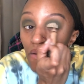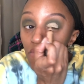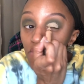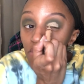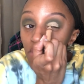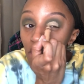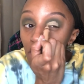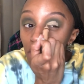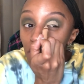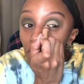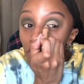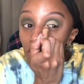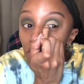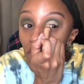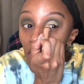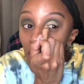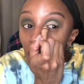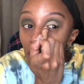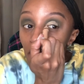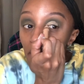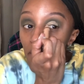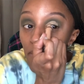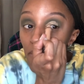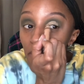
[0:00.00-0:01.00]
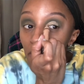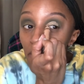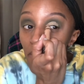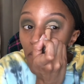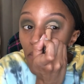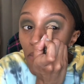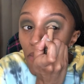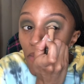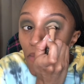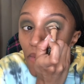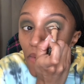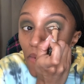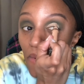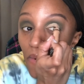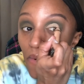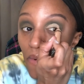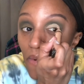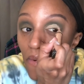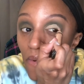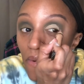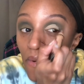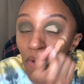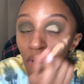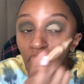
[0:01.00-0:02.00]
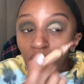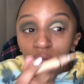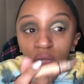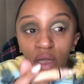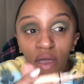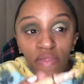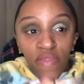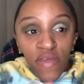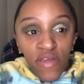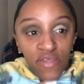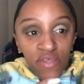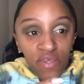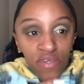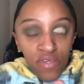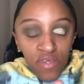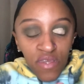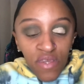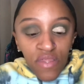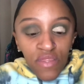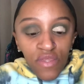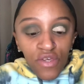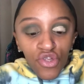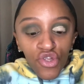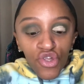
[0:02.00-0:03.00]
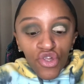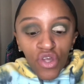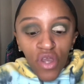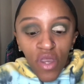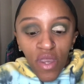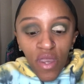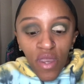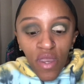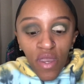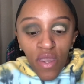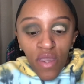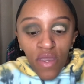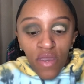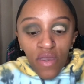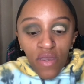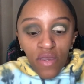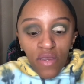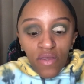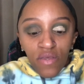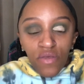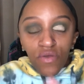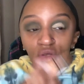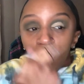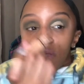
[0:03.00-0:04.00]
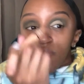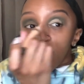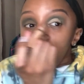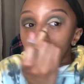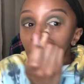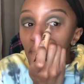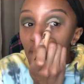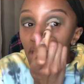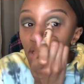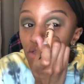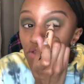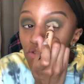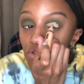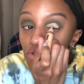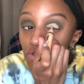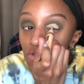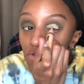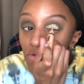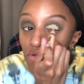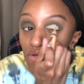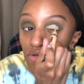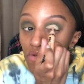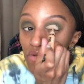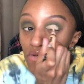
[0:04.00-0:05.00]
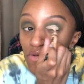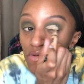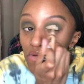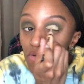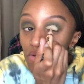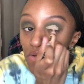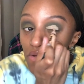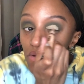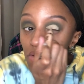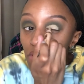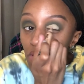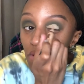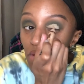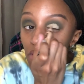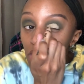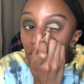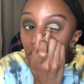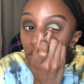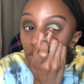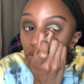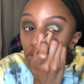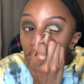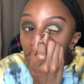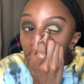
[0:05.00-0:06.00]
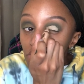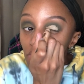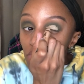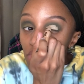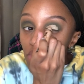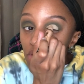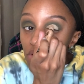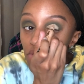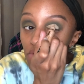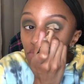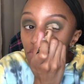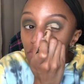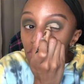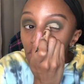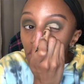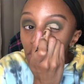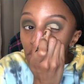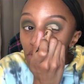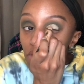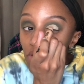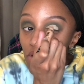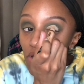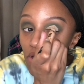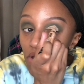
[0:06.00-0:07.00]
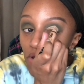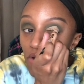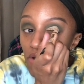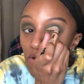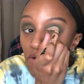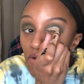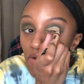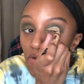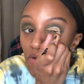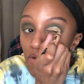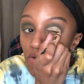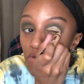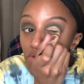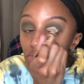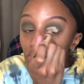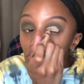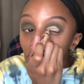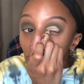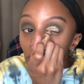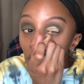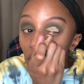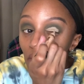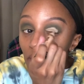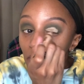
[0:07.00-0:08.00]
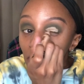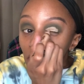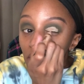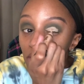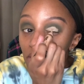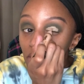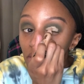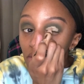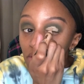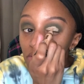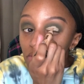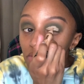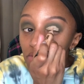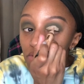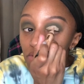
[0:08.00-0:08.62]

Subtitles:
Take your time. And this is in the shade Creamy Beige. This is what I used earlier to prime my lid.